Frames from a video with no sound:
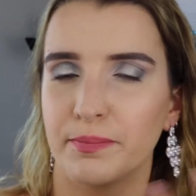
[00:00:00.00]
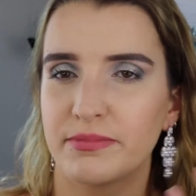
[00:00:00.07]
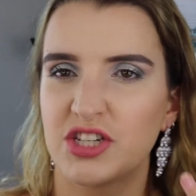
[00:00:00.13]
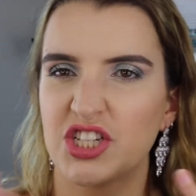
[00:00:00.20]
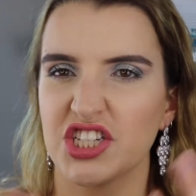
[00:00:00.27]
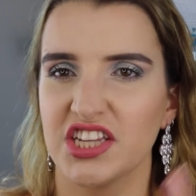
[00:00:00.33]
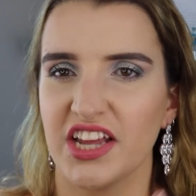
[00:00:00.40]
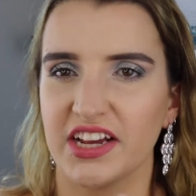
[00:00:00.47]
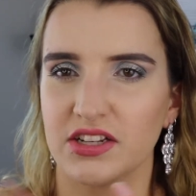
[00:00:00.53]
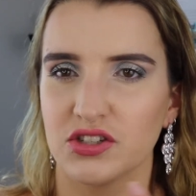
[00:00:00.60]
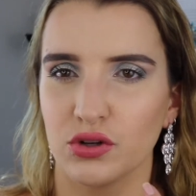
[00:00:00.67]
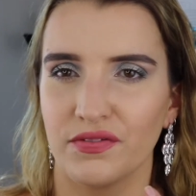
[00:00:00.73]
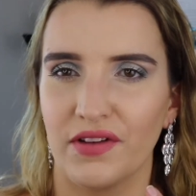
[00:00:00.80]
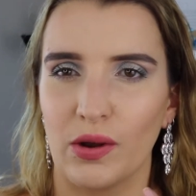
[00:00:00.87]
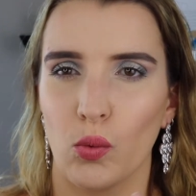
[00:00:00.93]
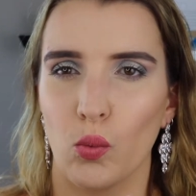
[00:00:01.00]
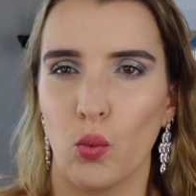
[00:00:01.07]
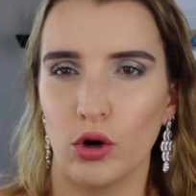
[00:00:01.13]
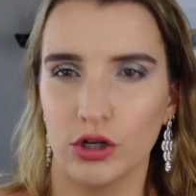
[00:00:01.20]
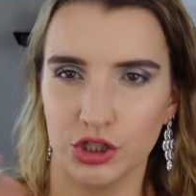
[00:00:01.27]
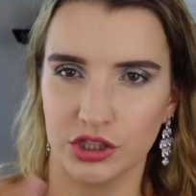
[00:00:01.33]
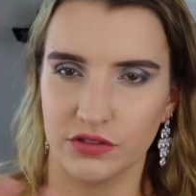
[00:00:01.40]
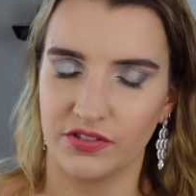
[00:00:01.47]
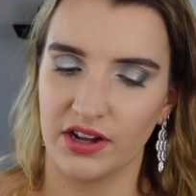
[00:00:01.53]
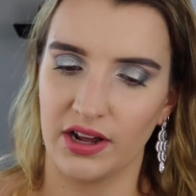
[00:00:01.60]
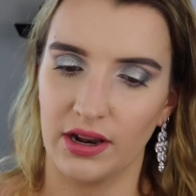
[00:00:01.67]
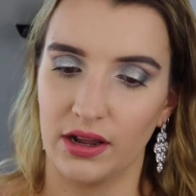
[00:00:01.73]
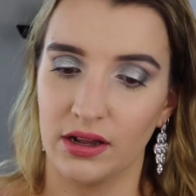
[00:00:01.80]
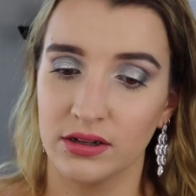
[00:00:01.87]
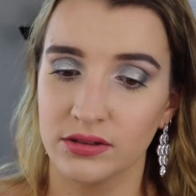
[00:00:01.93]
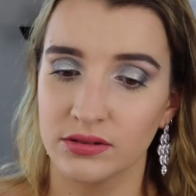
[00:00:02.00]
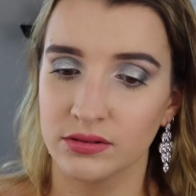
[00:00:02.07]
just like a sort of like a wash of colour.